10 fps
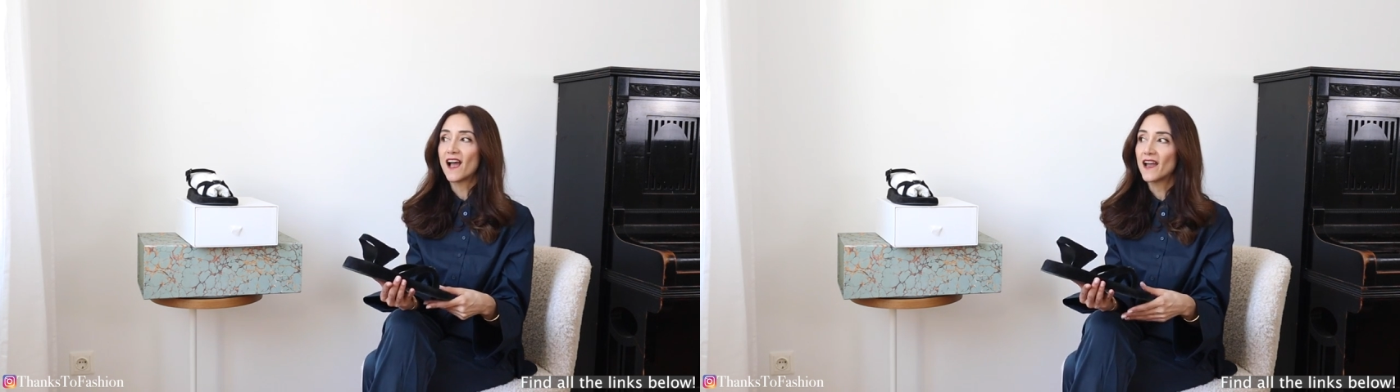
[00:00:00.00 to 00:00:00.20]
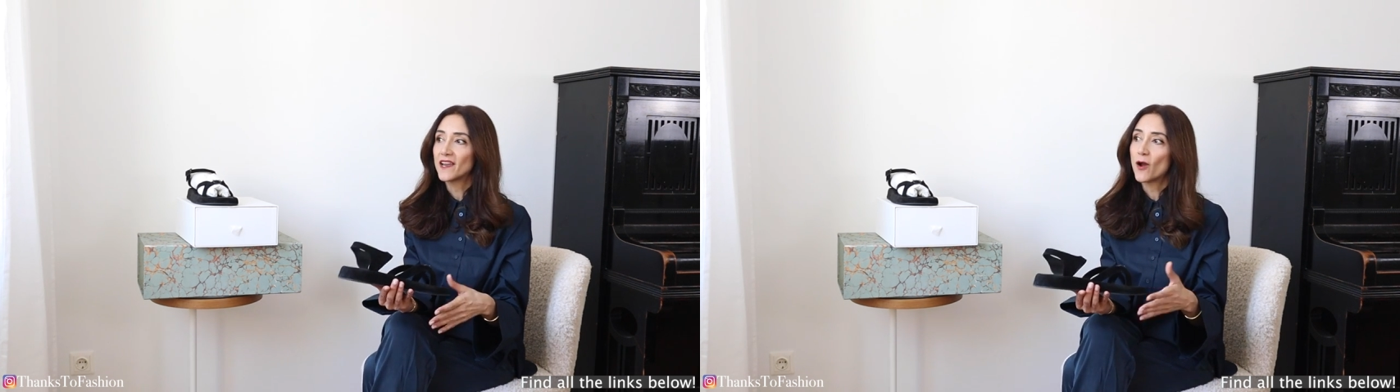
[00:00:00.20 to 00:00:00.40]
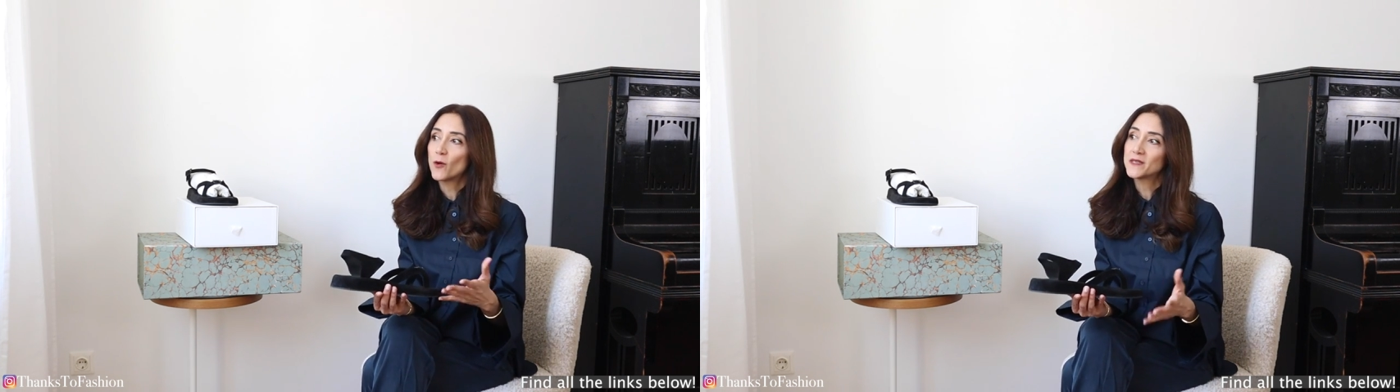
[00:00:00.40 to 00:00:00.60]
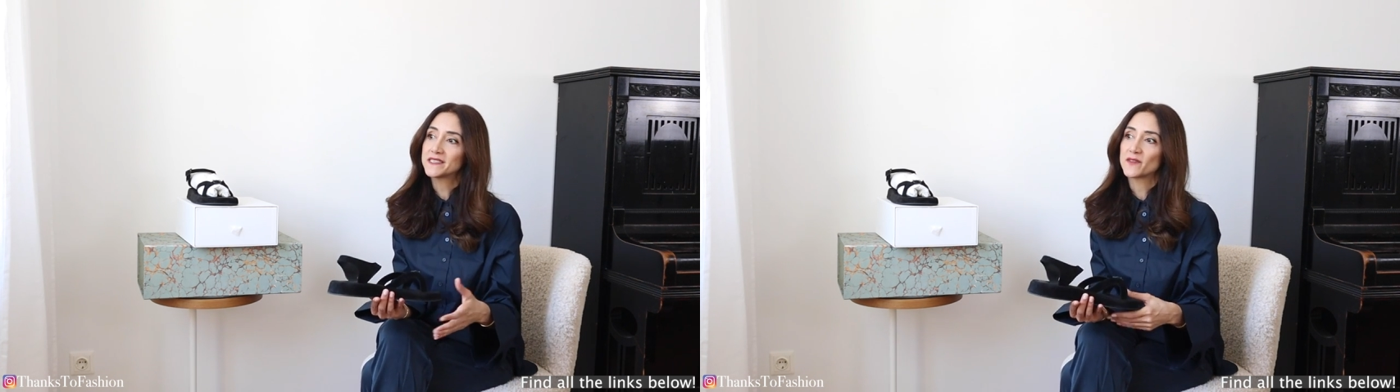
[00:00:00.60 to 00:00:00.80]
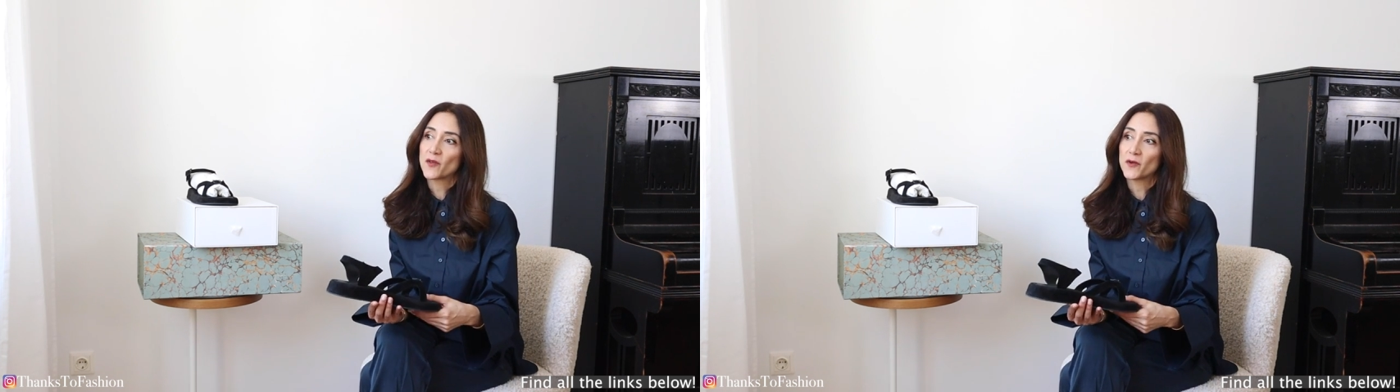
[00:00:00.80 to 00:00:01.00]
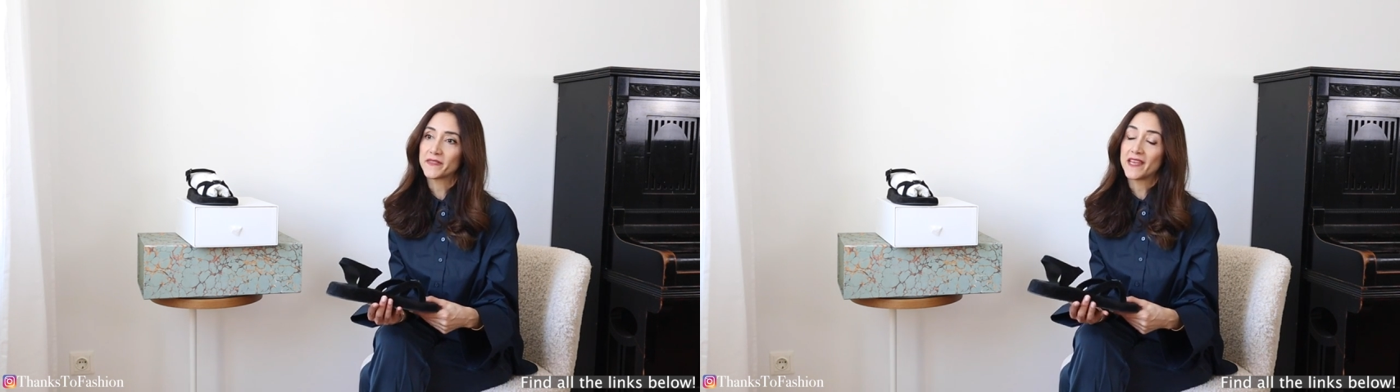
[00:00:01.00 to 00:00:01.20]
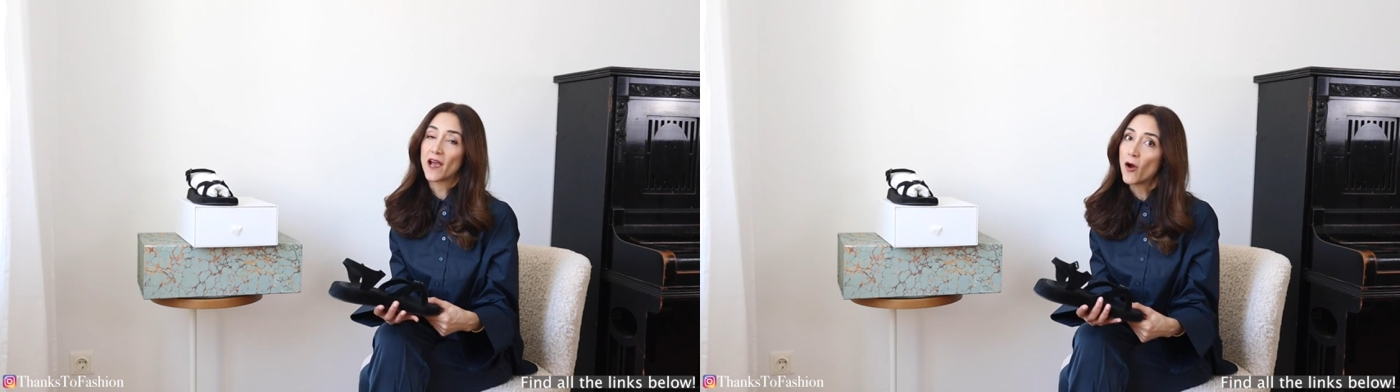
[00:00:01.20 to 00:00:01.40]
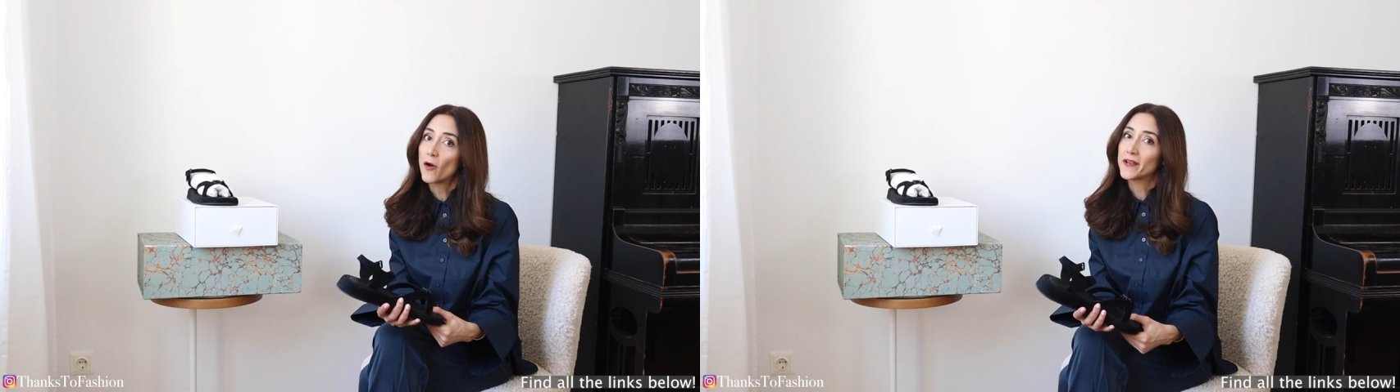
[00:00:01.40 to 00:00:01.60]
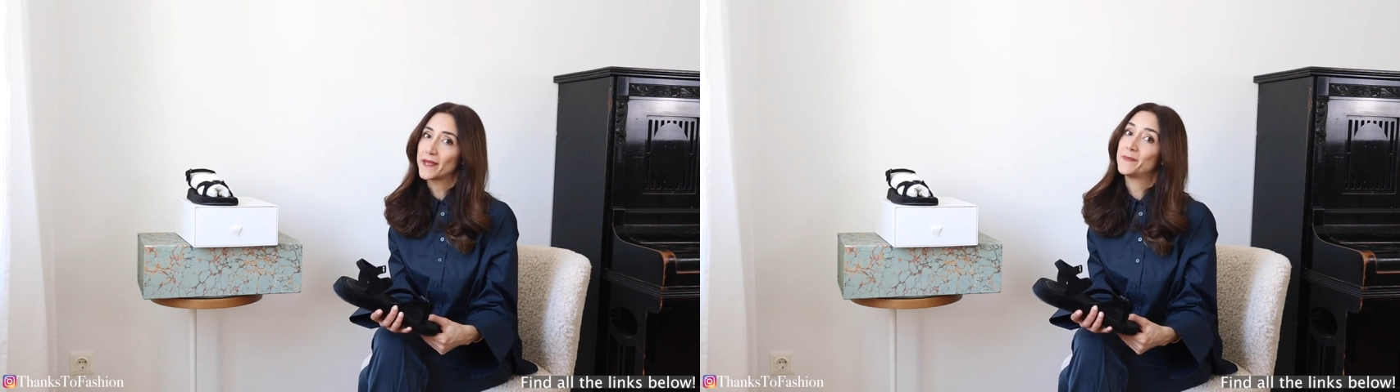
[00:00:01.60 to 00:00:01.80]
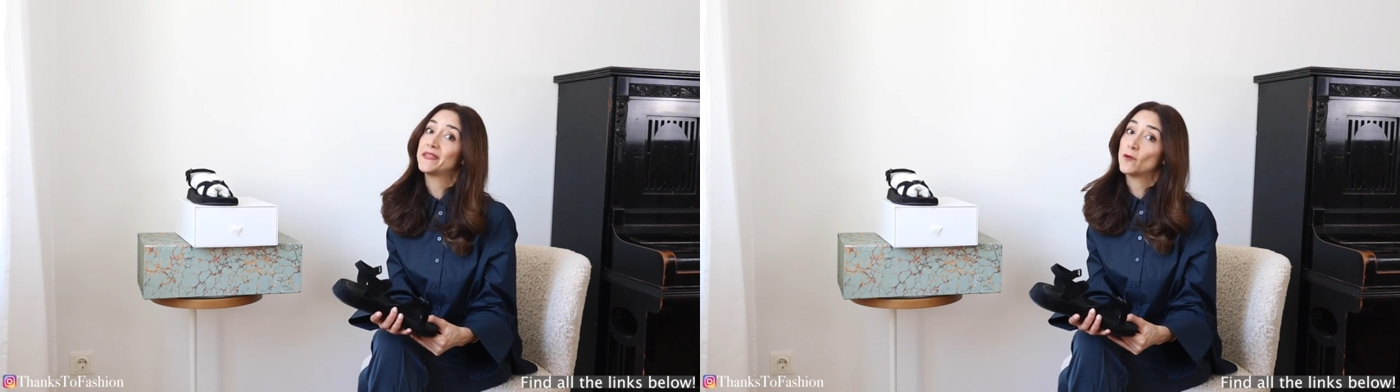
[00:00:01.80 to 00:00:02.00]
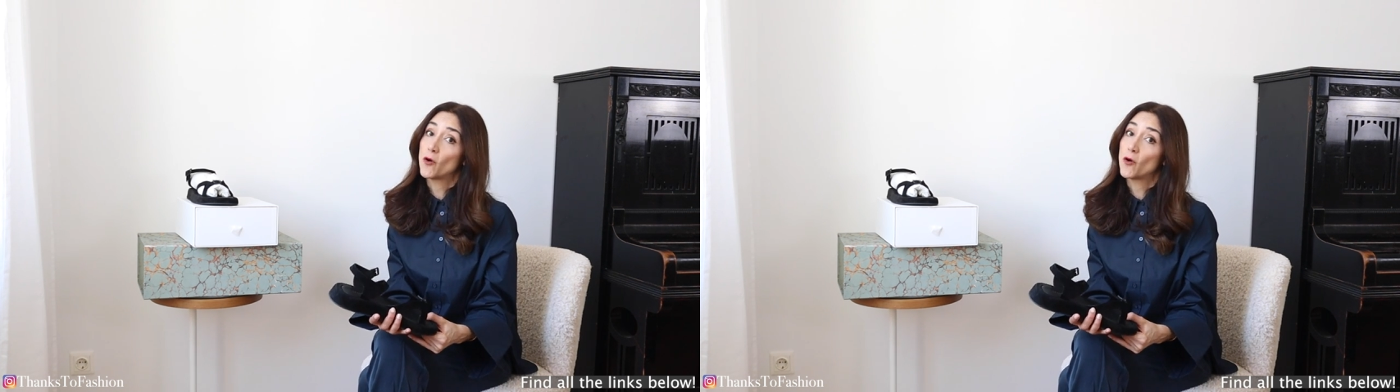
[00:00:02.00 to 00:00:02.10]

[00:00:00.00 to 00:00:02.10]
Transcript: I always thought they are a bit